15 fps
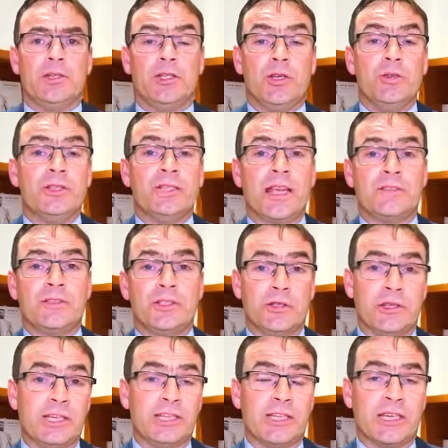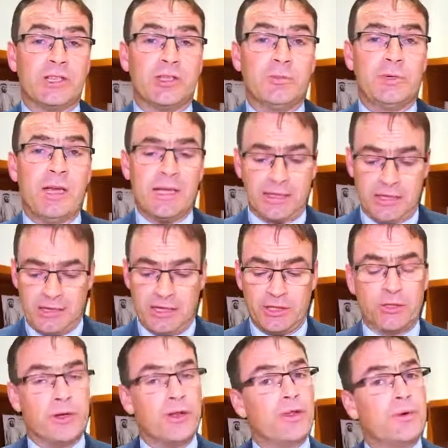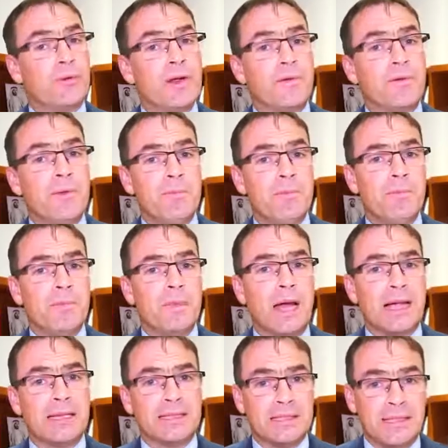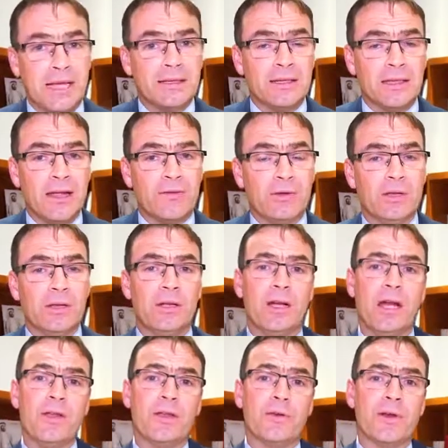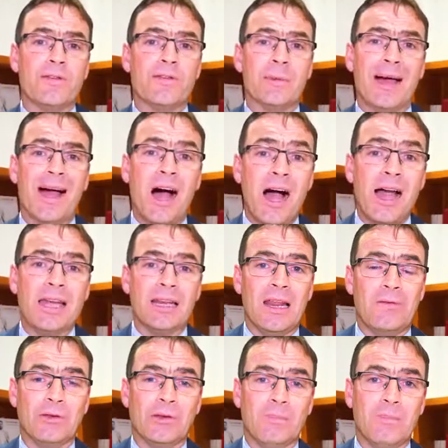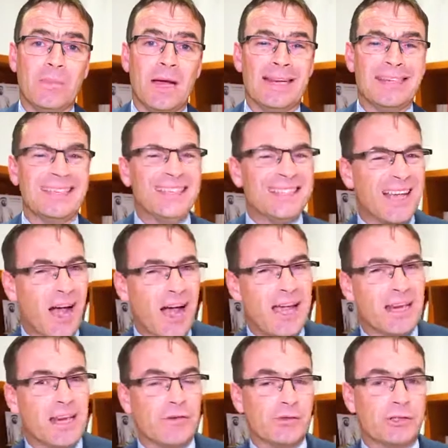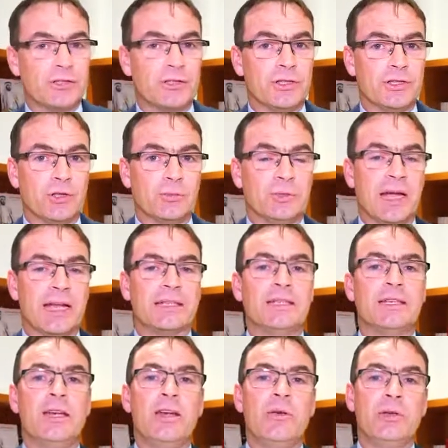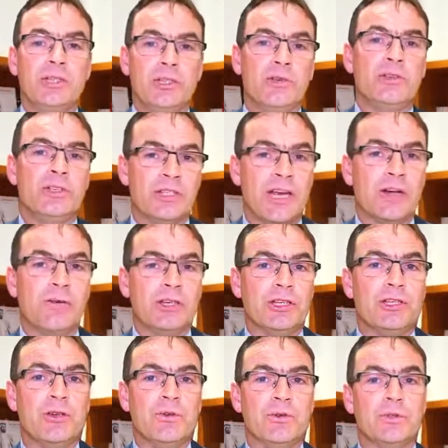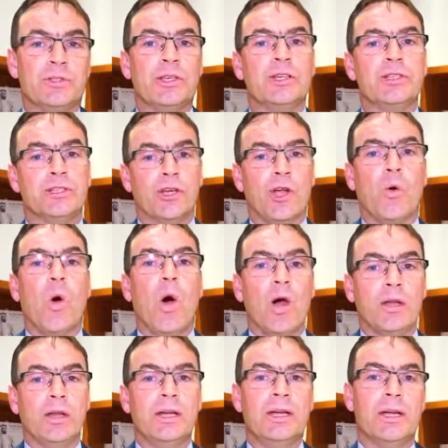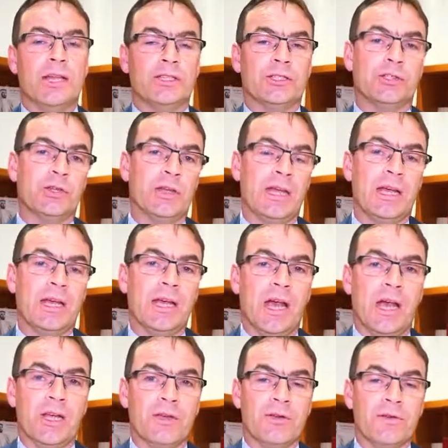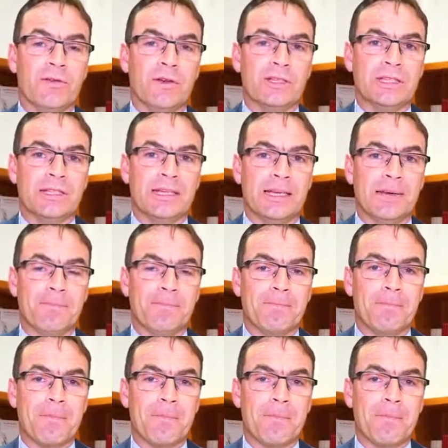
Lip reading: Students have to study 6 subjects. They study 3 of them at standard level and 3 of them at higher level. And it's these higher level subjects which students generally choose to go on and study at university.